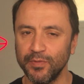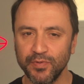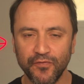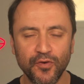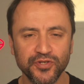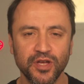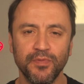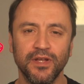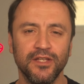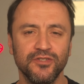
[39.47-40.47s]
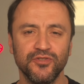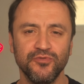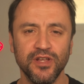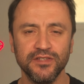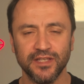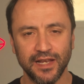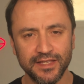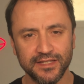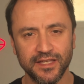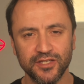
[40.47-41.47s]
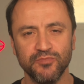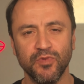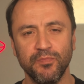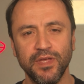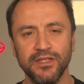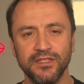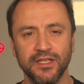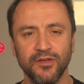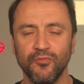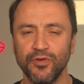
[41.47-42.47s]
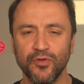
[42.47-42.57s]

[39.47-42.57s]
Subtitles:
But before jumping into drills, let's test your mobility with